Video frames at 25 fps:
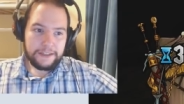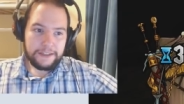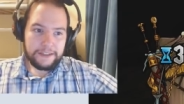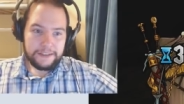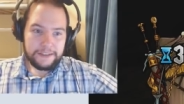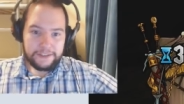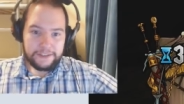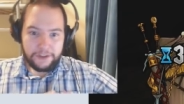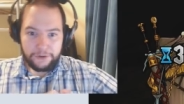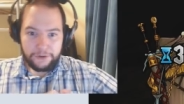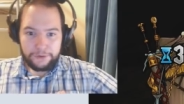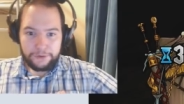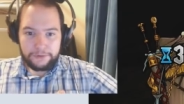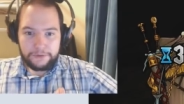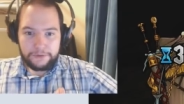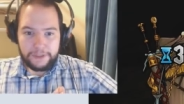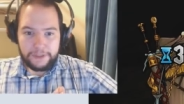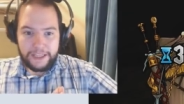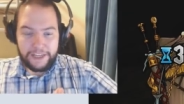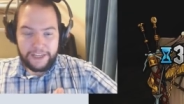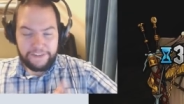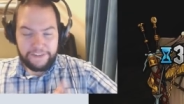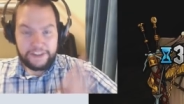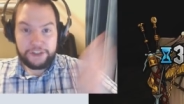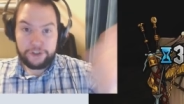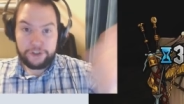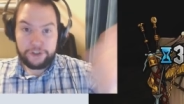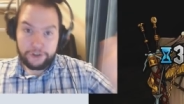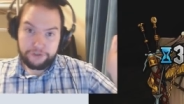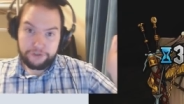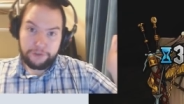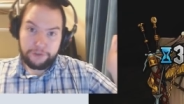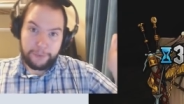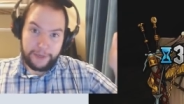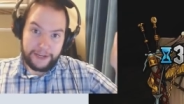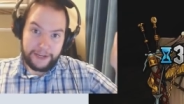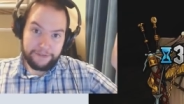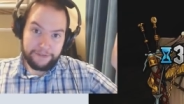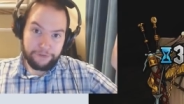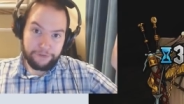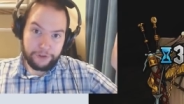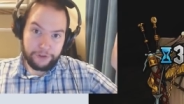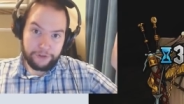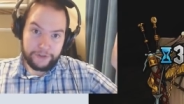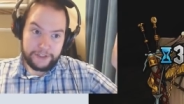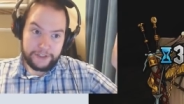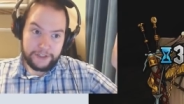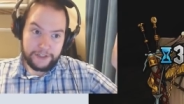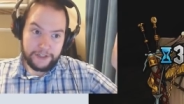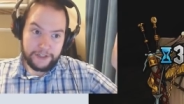So if it does repeat every
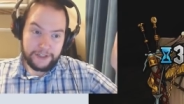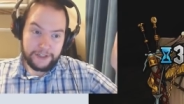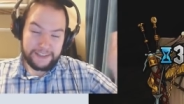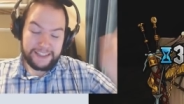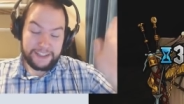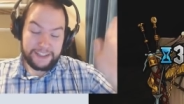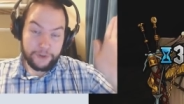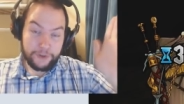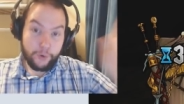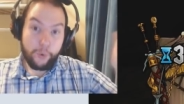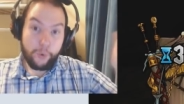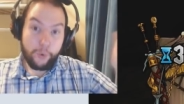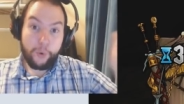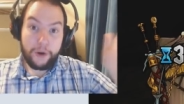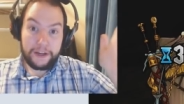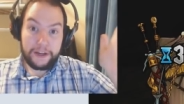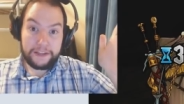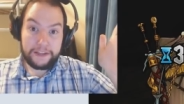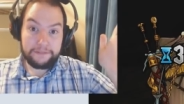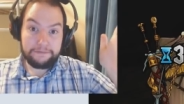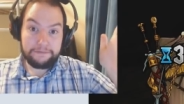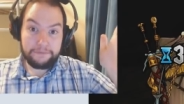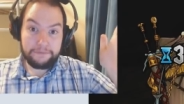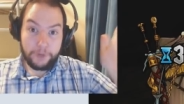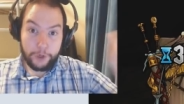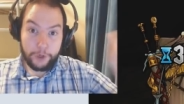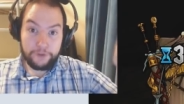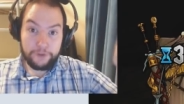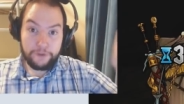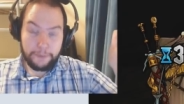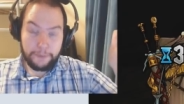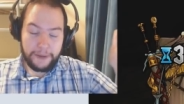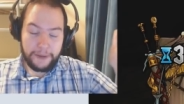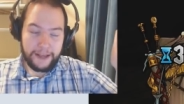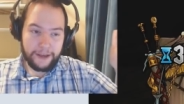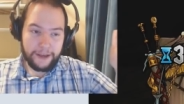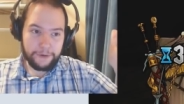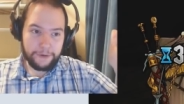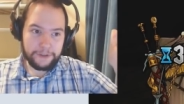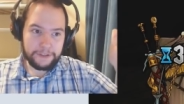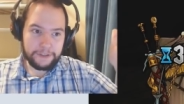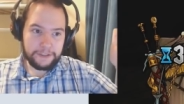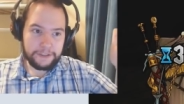three turns, it's quite overpowered.